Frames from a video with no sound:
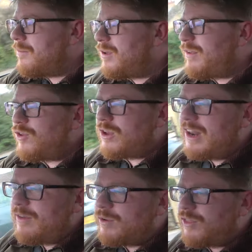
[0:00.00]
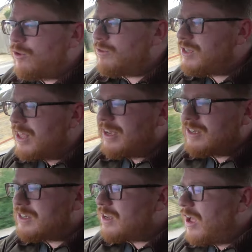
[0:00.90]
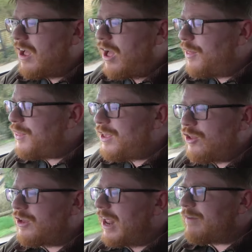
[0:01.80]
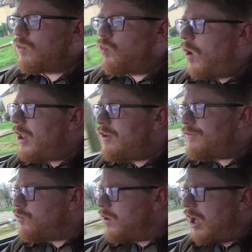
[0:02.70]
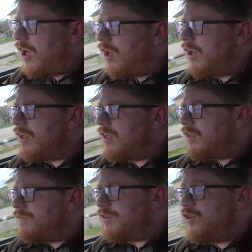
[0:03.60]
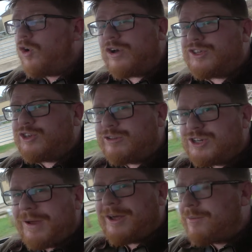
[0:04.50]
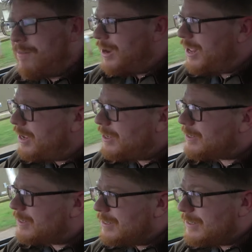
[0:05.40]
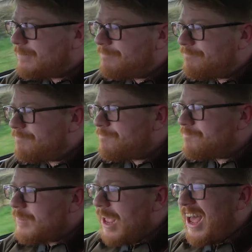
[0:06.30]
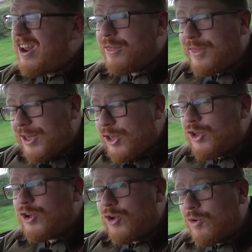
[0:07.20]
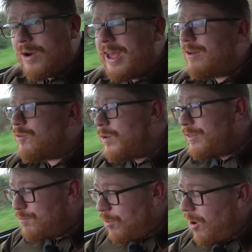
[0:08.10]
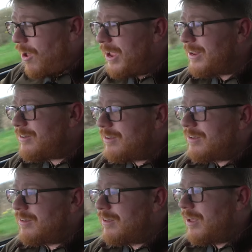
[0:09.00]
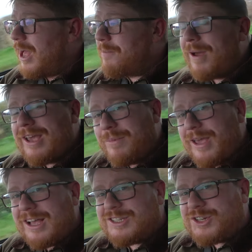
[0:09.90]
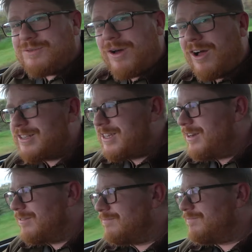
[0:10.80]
But if you can live with those things, I think you could have a wonderful car for not a huge amount of money, and I think you can call it, with pride, a baby Aston Martin.